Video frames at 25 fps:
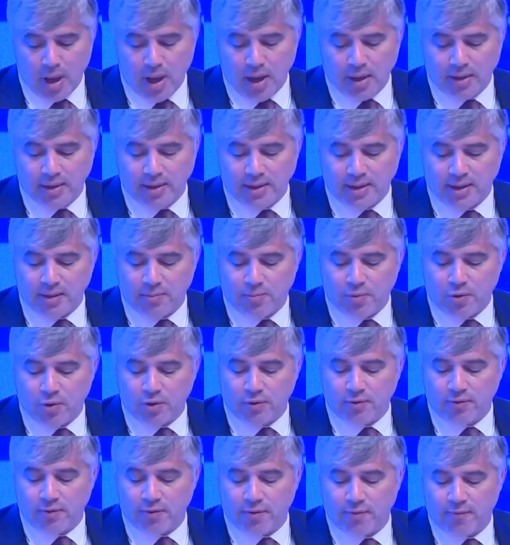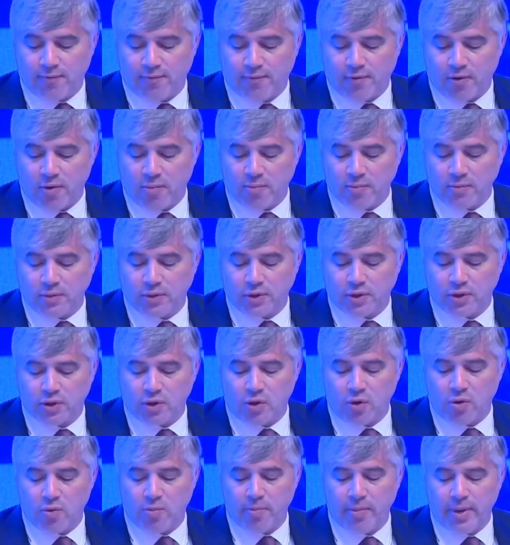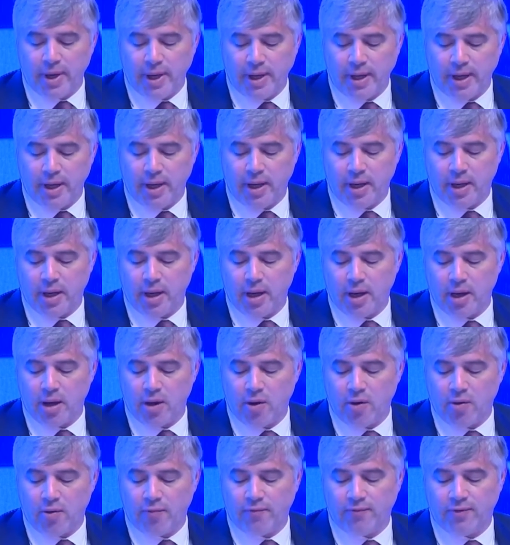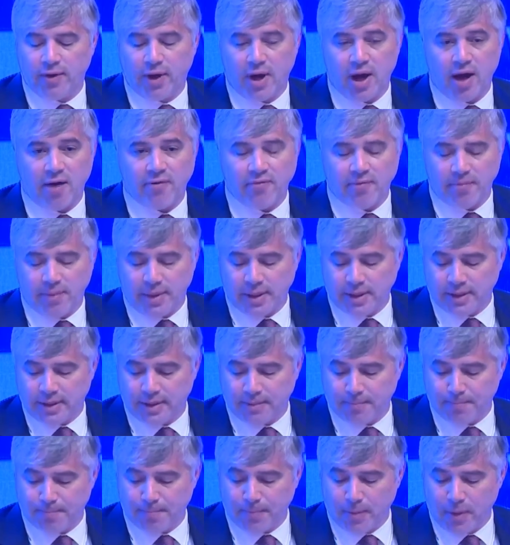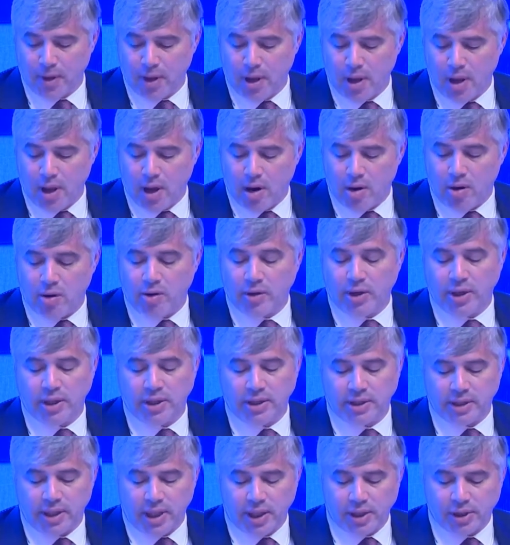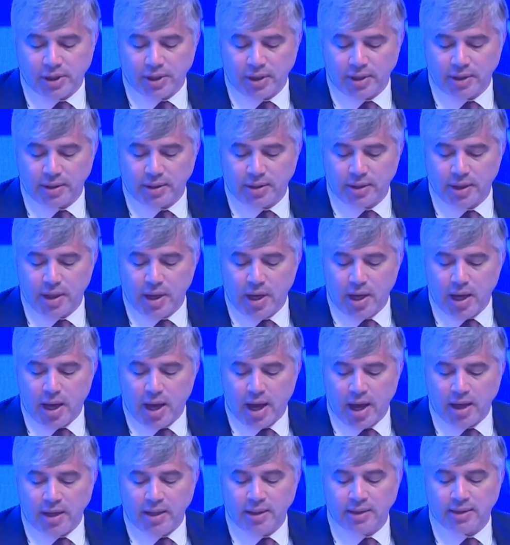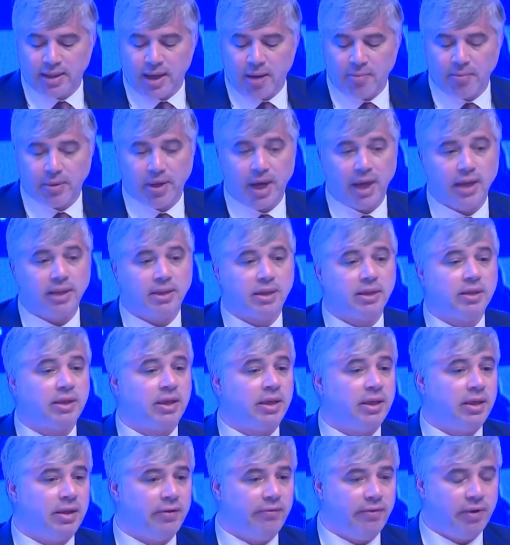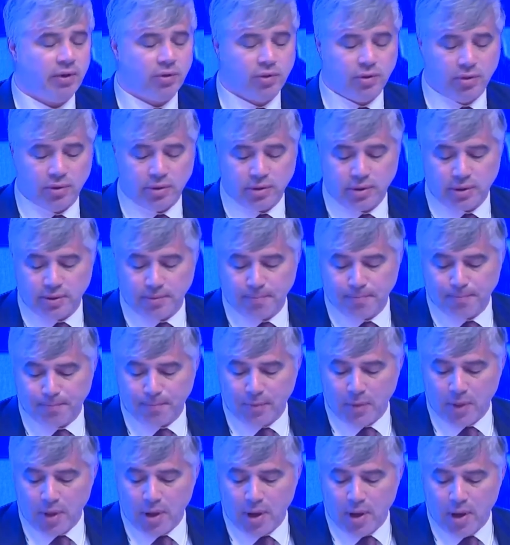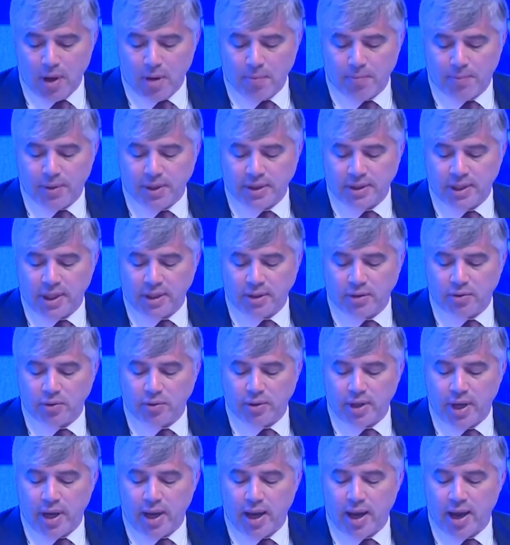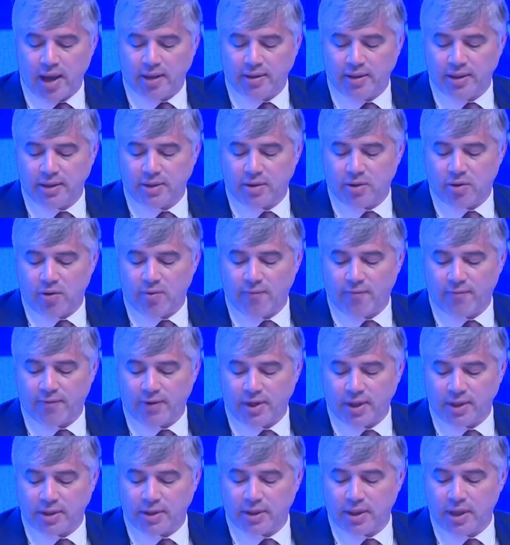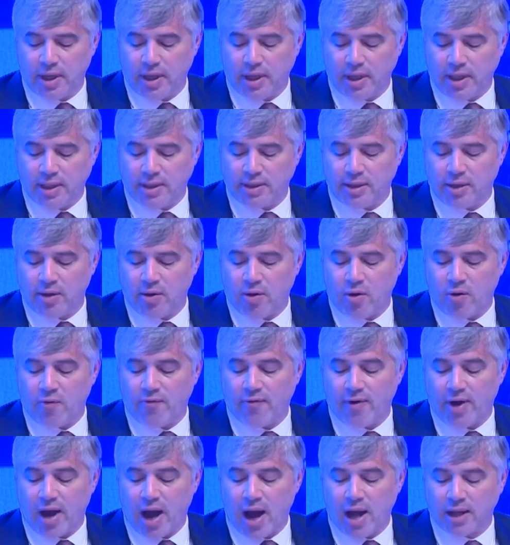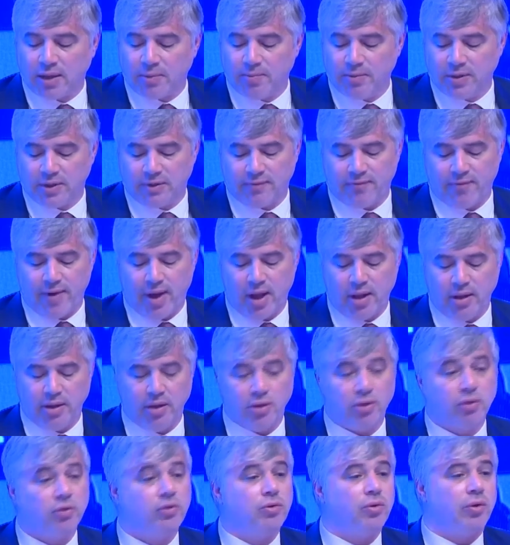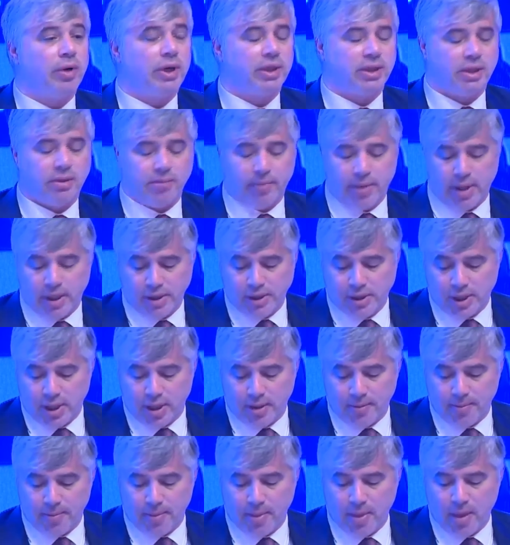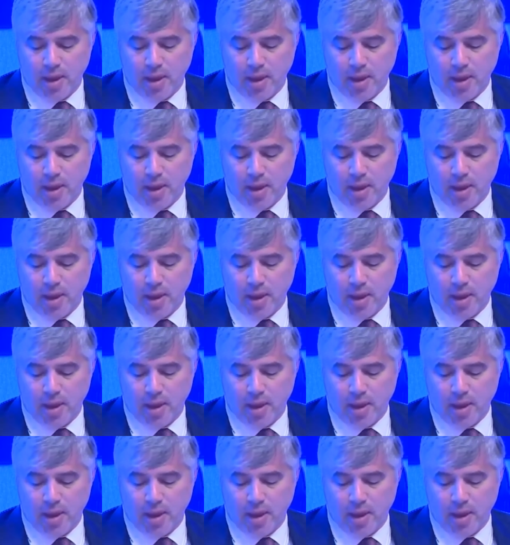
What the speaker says: The support from so many of the governments, organizations, and in some cases individuals present today at this conference is of utmost value to Azerbaijan.